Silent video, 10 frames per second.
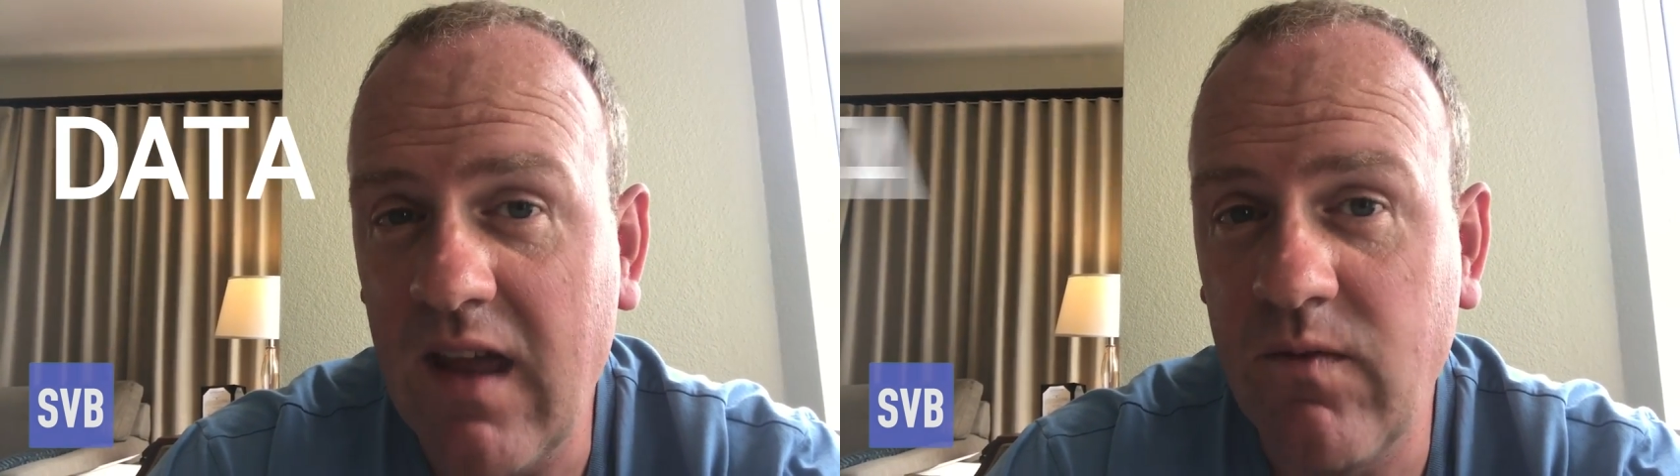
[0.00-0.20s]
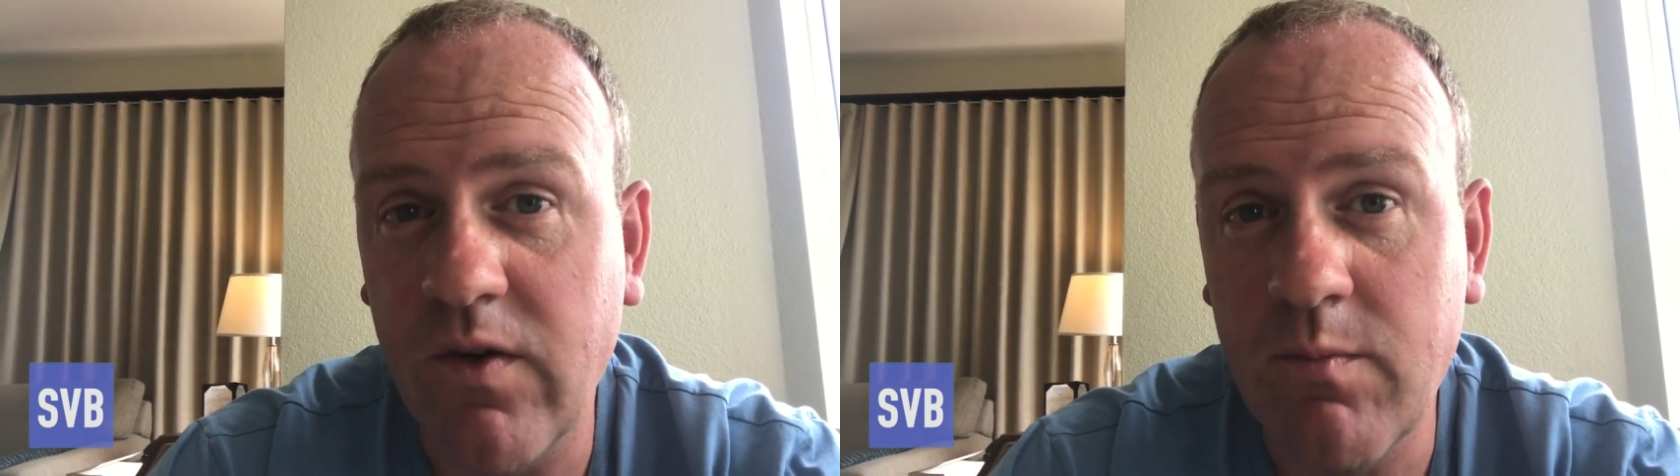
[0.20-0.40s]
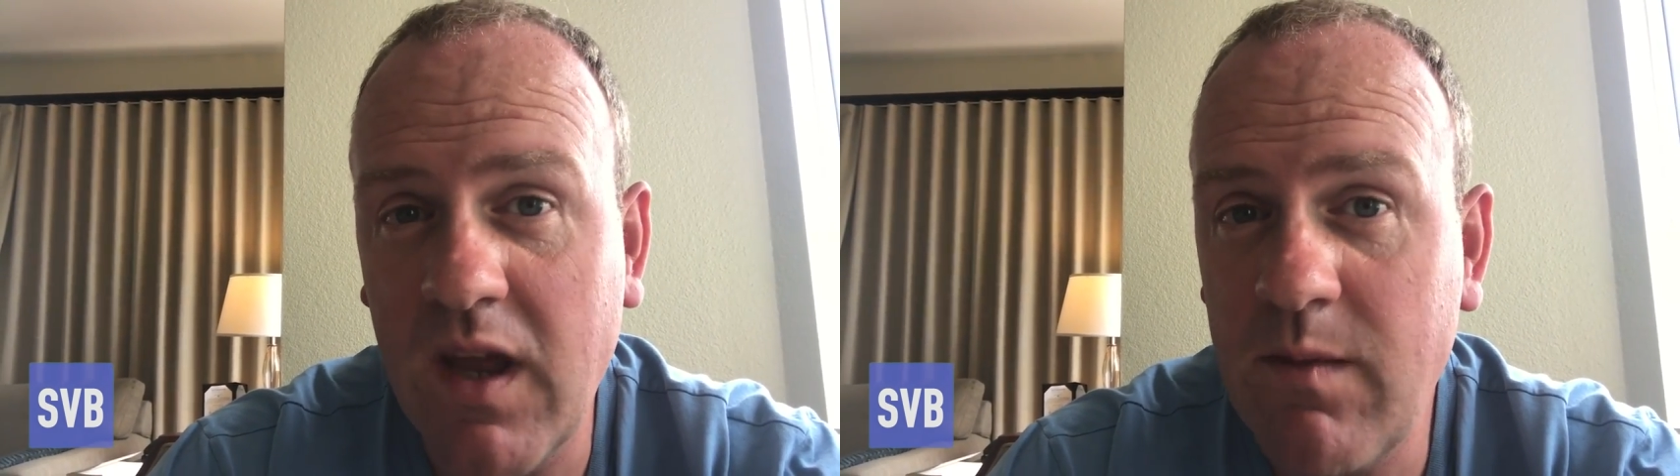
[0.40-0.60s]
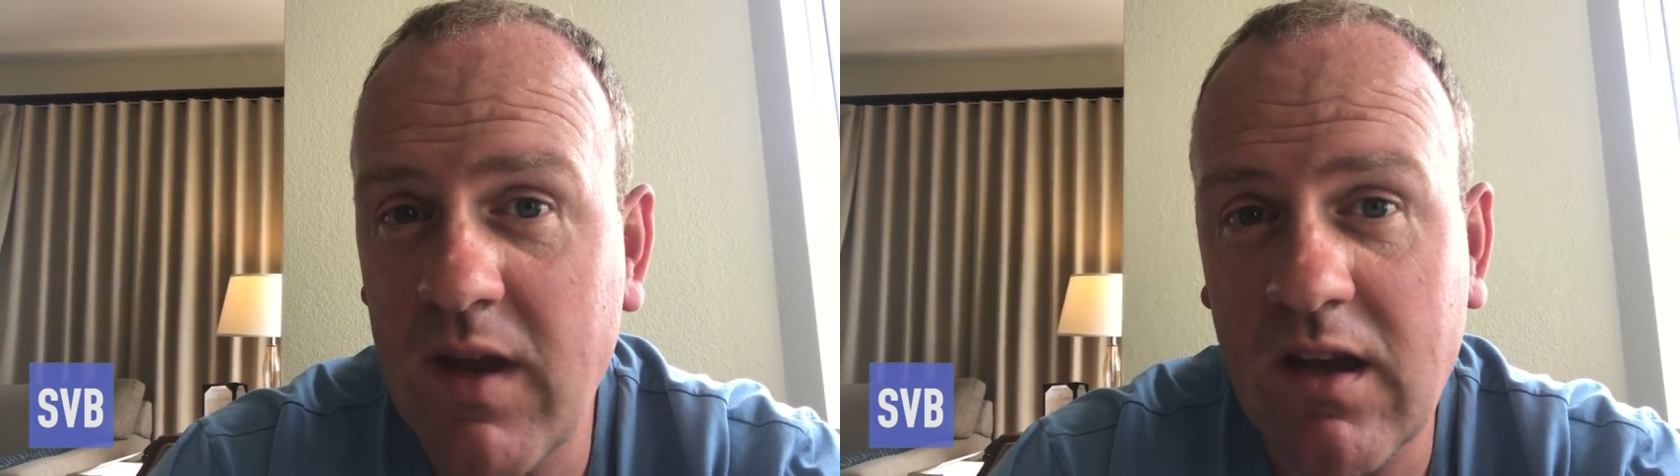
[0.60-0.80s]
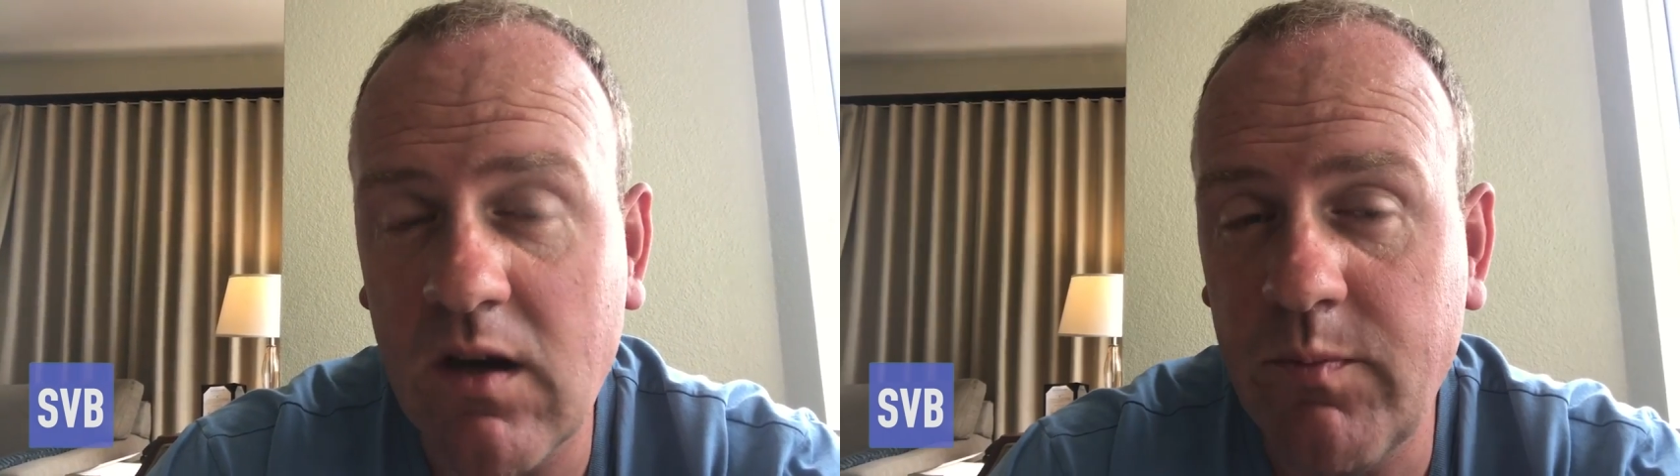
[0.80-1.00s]
And for many,
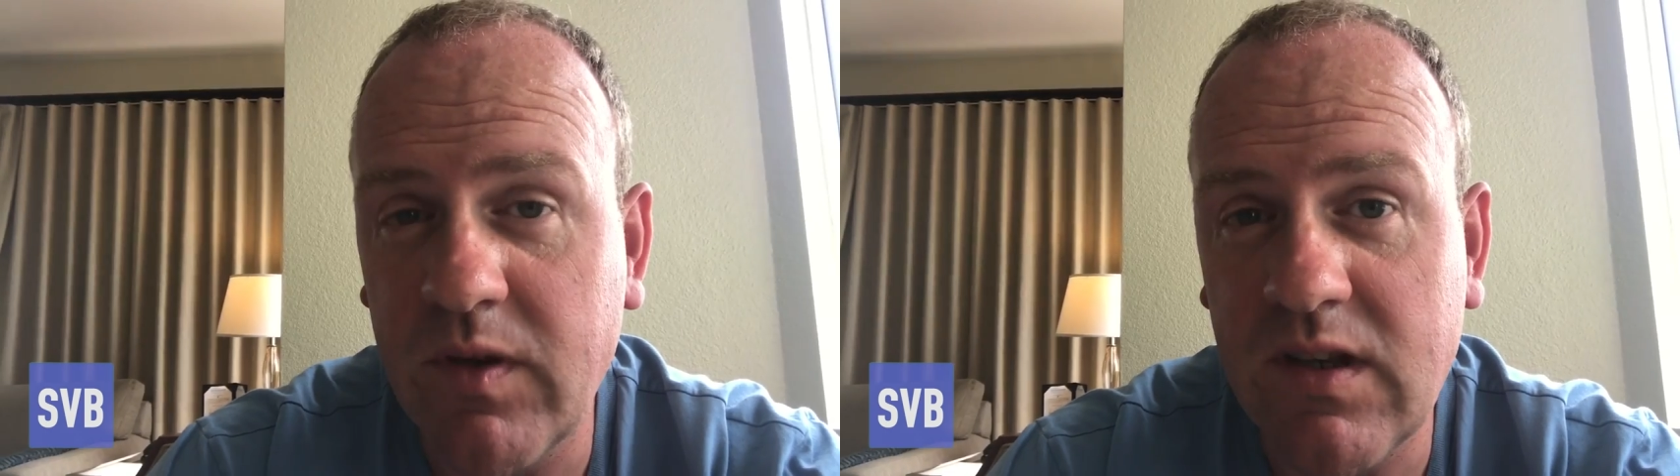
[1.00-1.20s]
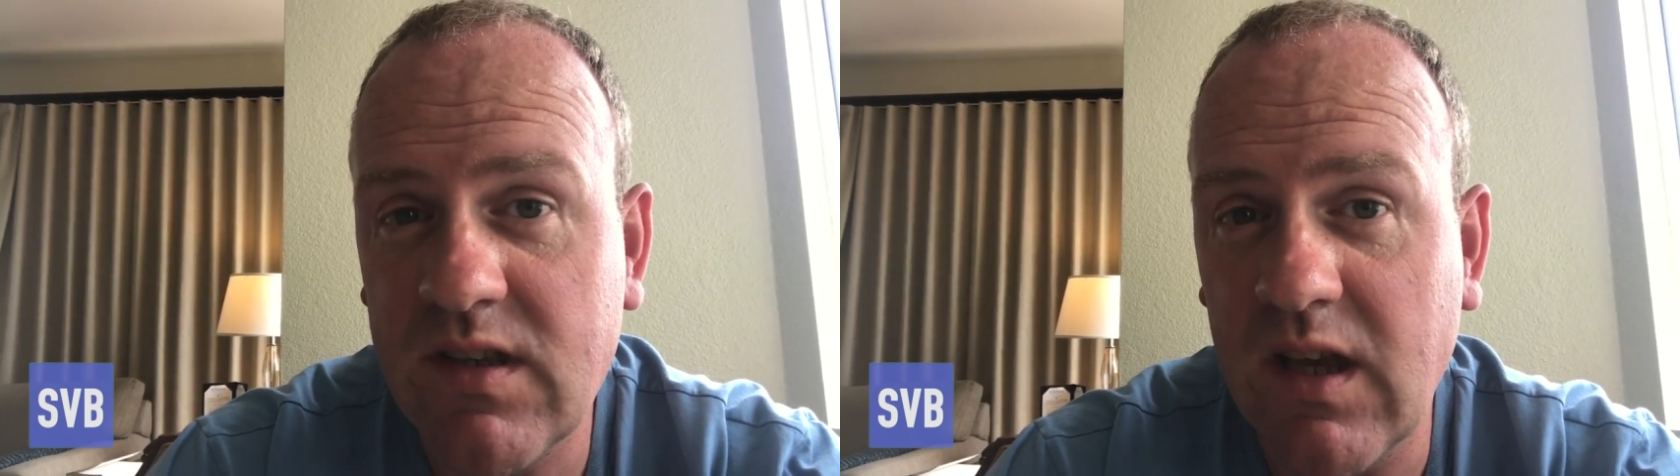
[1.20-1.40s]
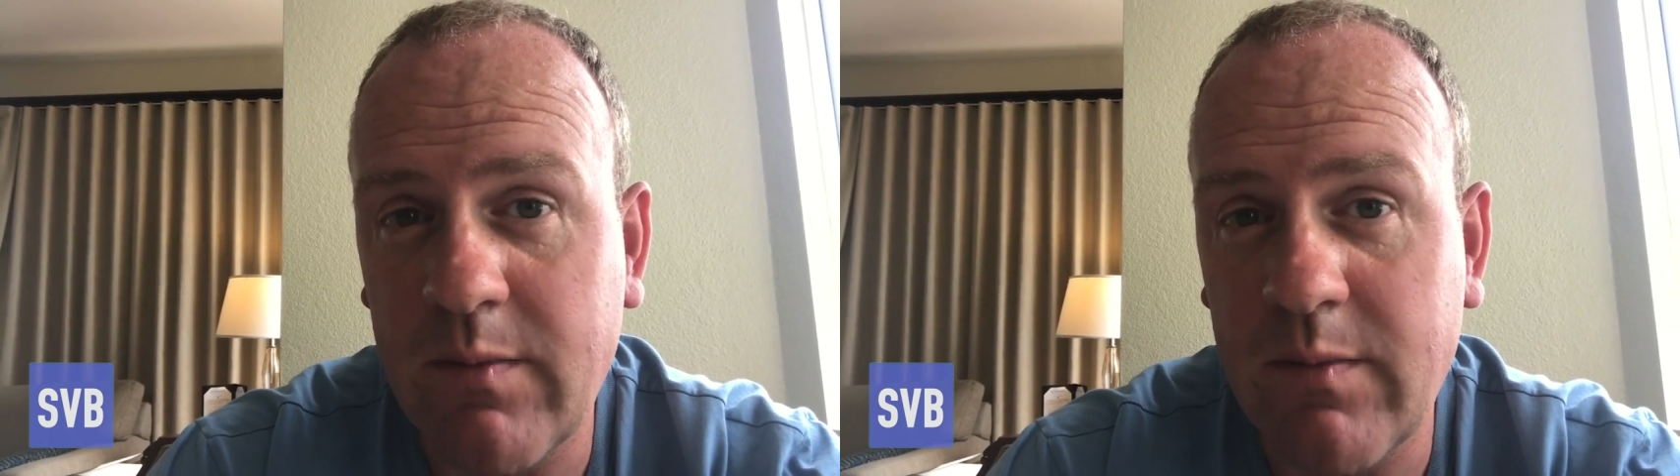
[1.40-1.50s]
many companies,